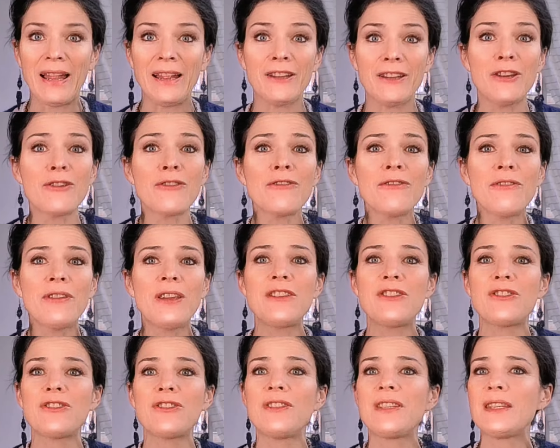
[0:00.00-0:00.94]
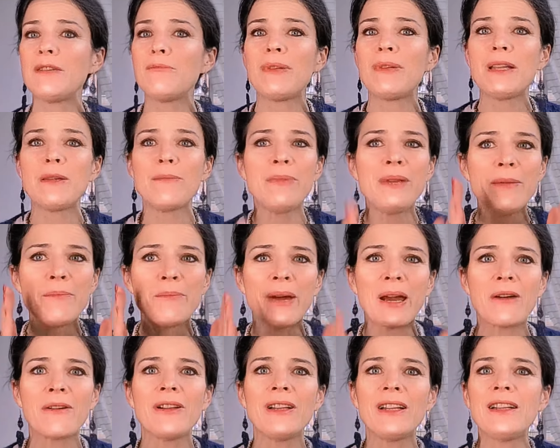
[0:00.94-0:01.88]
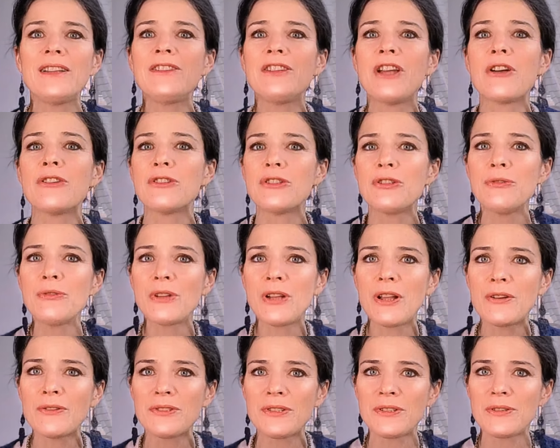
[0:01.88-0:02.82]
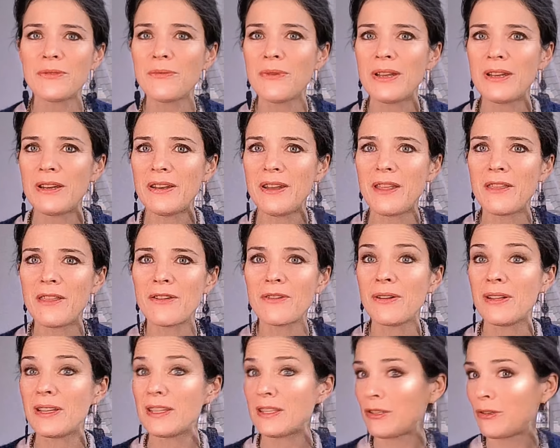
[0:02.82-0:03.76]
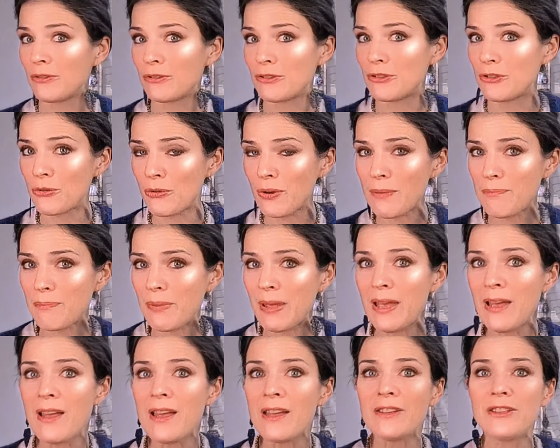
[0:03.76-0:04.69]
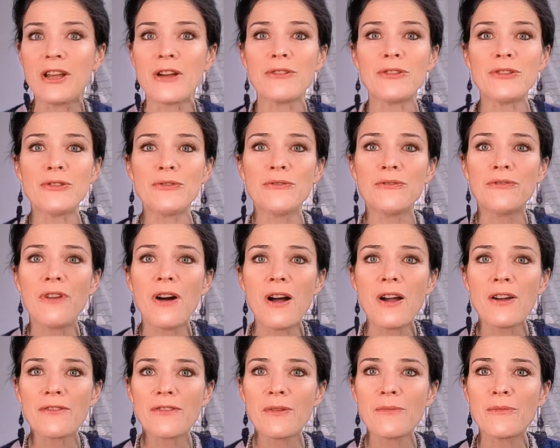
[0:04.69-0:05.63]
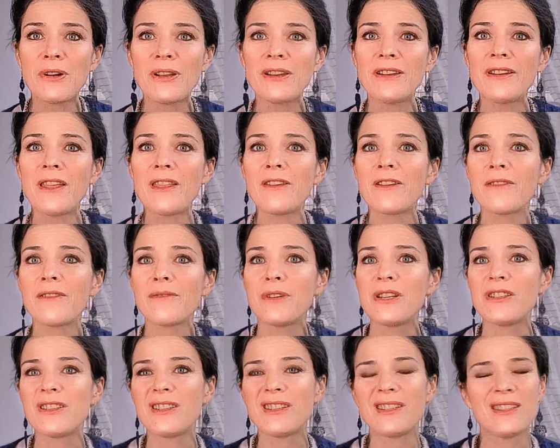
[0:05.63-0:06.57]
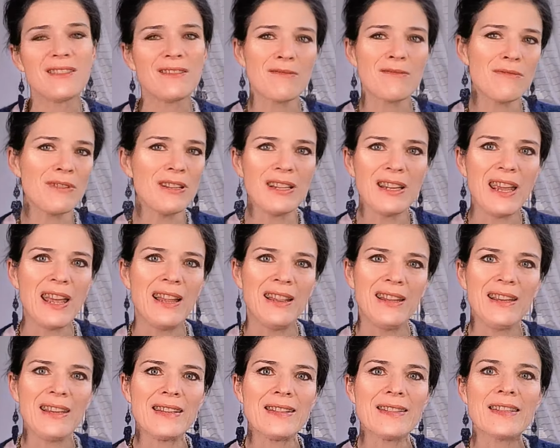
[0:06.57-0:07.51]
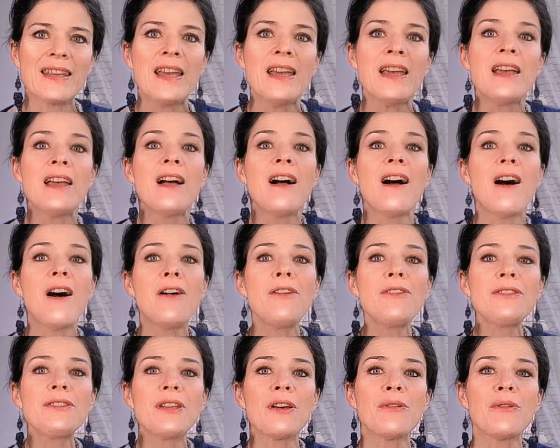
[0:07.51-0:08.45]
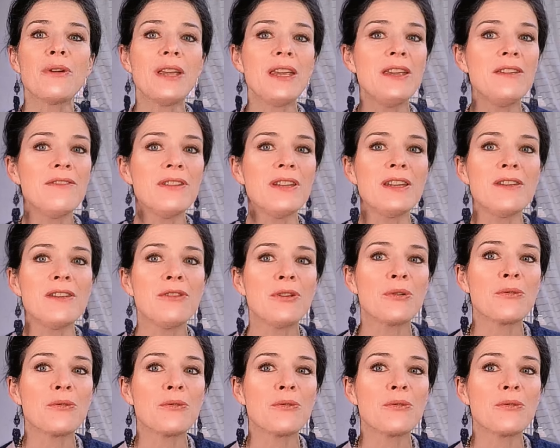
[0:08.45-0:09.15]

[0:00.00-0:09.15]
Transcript: Your feet should simply be parallel, not too close to one another, or else you'll trip, not too far from one another, which isn't really elegant. Also, even if you're